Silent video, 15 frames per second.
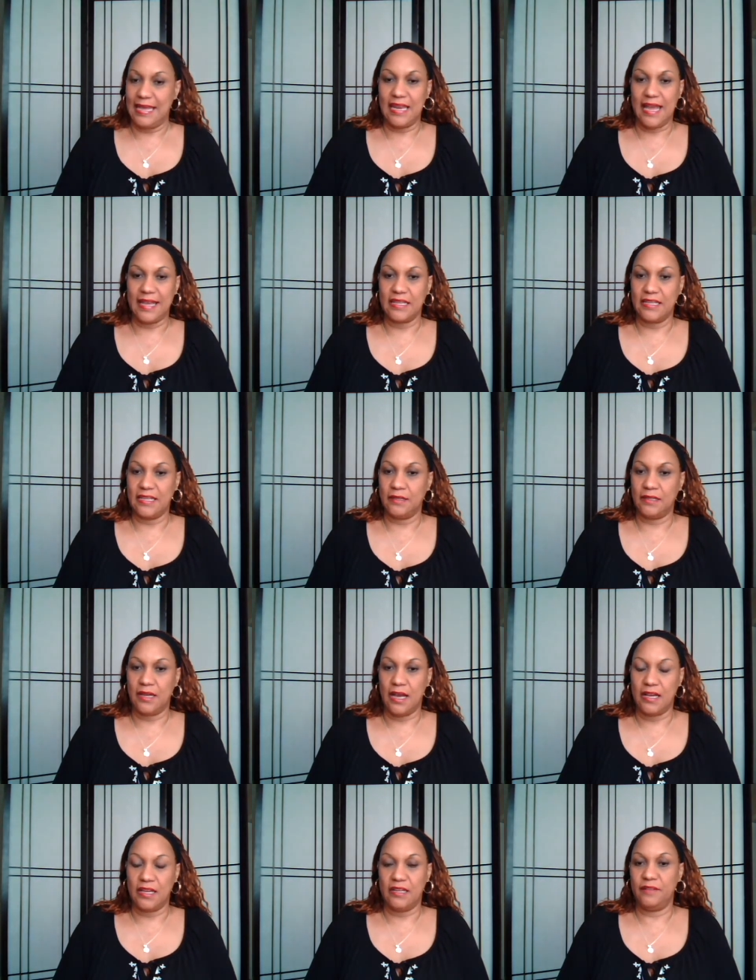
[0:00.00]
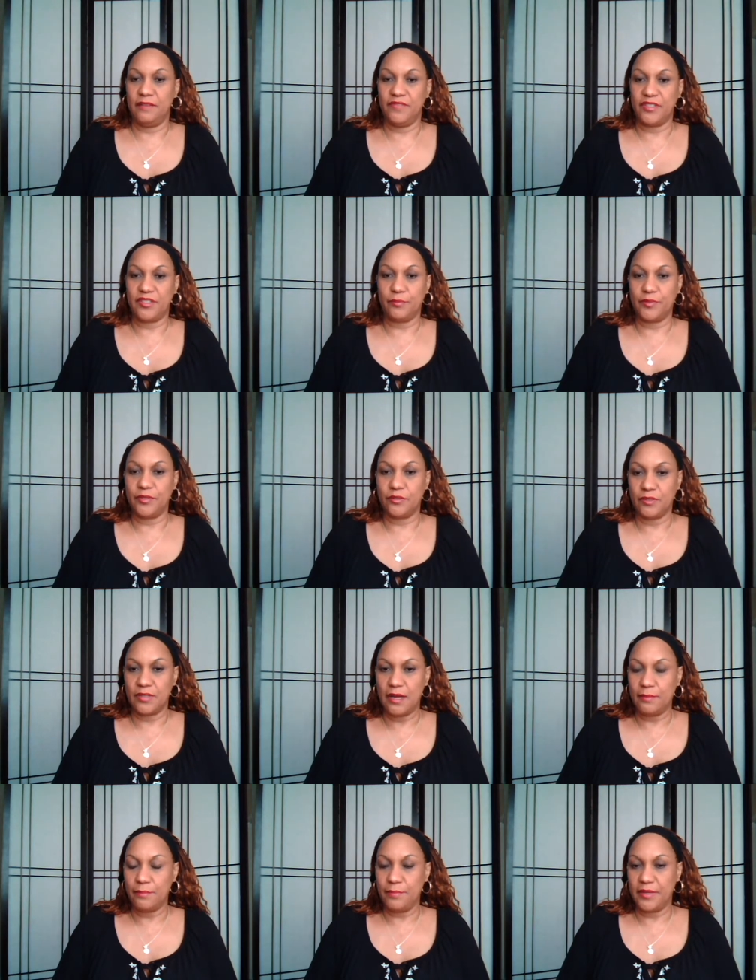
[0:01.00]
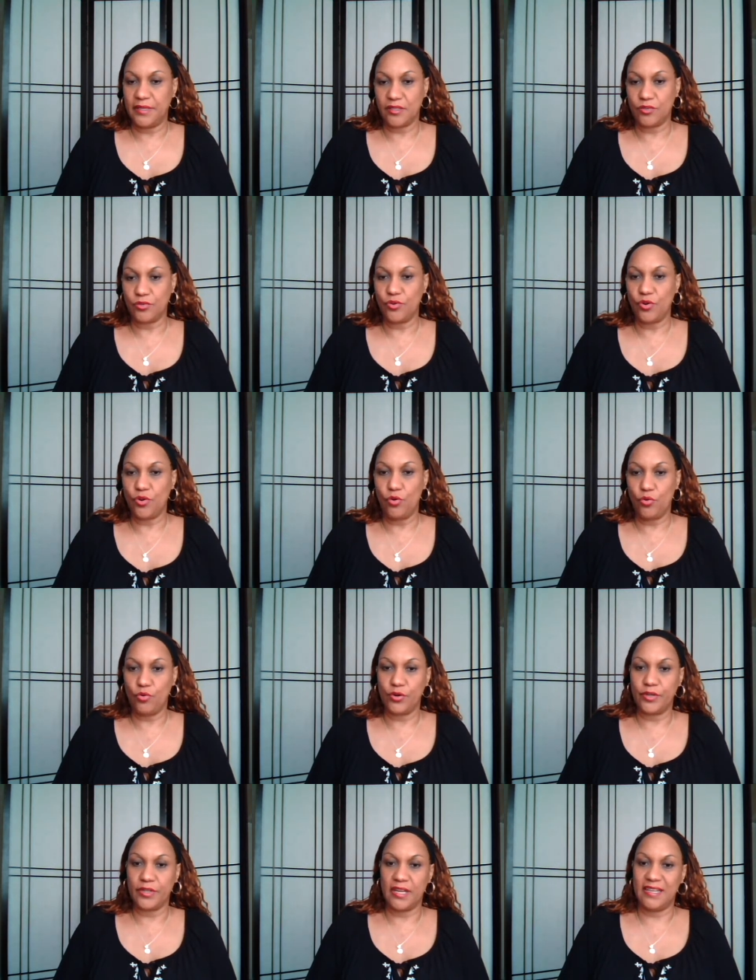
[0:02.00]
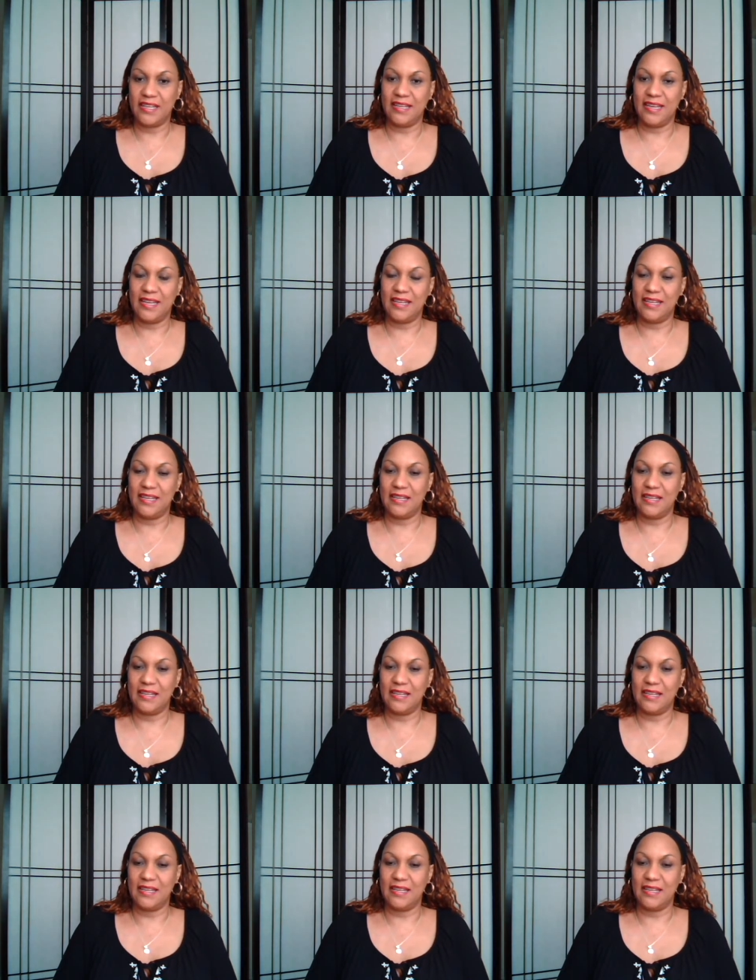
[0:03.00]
like an invisible umbilical cord and